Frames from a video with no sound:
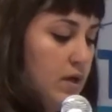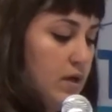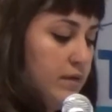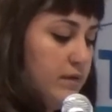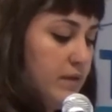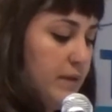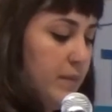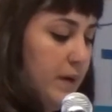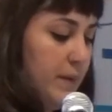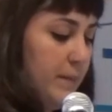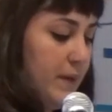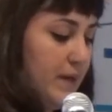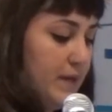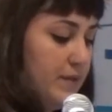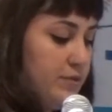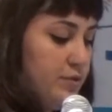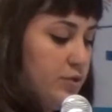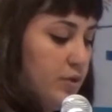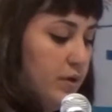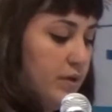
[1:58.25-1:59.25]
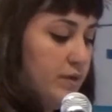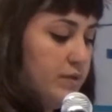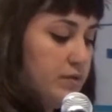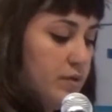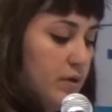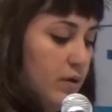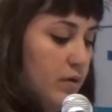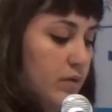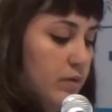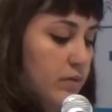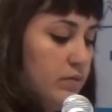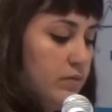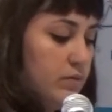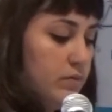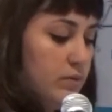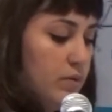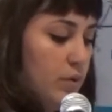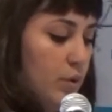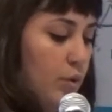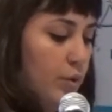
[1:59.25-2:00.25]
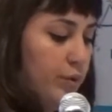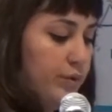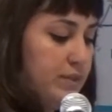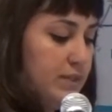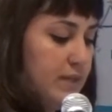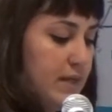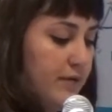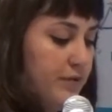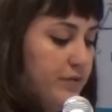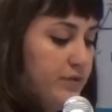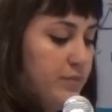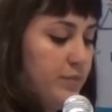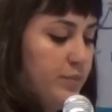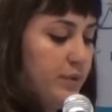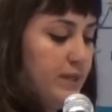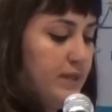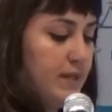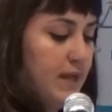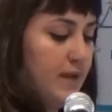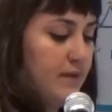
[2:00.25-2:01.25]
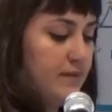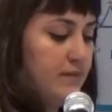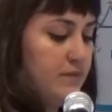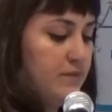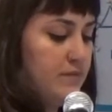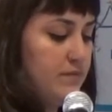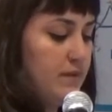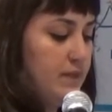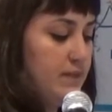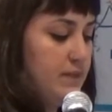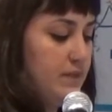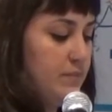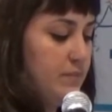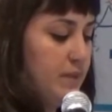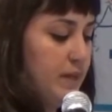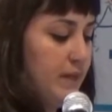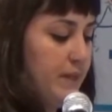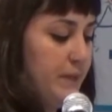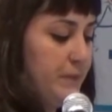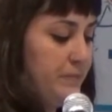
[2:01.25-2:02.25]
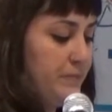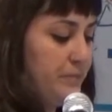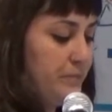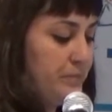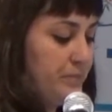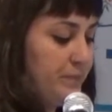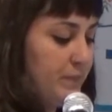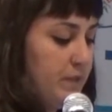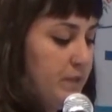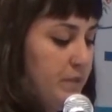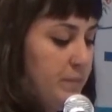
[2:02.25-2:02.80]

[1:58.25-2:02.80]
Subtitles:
CEBRAPAZ joins all who denounce the pretexts invented by the